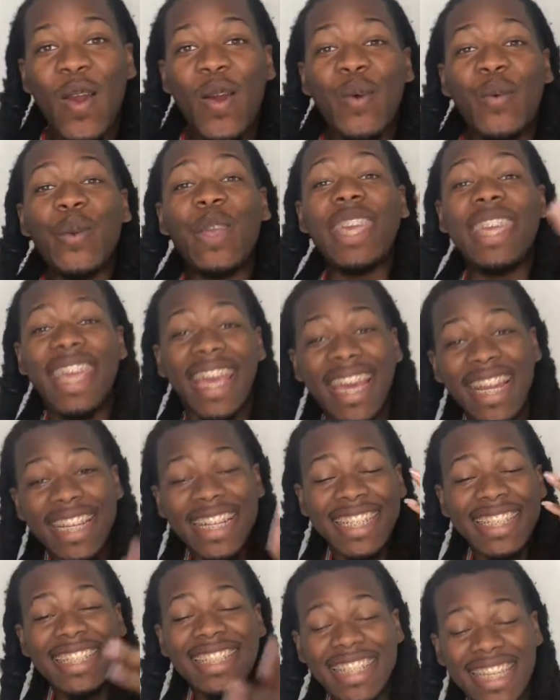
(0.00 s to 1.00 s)
we get
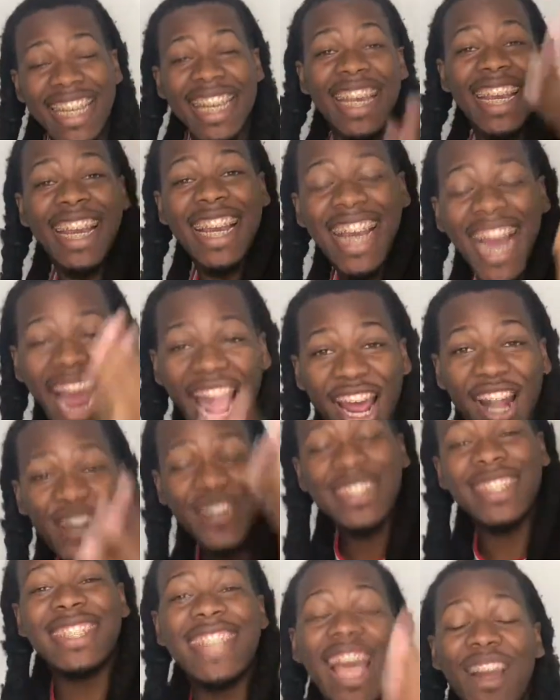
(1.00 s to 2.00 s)
to see
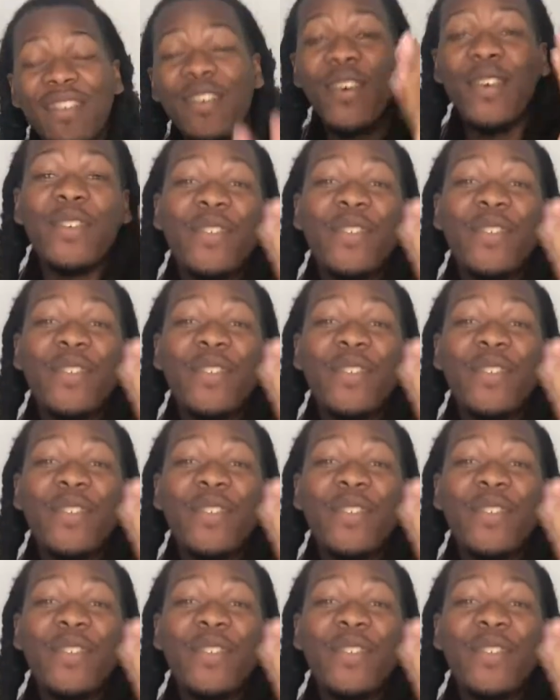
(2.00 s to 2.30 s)
Kaido's devil